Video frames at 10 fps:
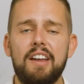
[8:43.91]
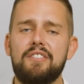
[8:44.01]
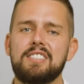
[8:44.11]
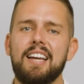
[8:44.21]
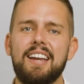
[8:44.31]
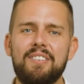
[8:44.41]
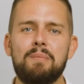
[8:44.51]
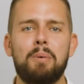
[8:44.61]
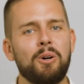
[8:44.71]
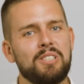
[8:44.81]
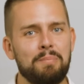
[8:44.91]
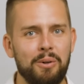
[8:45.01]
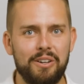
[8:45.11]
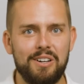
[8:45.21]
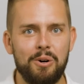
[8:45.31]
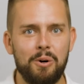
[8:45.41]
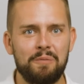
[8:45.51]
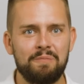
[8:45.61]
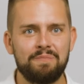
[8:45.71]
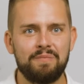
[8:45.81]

if it's even possible at all.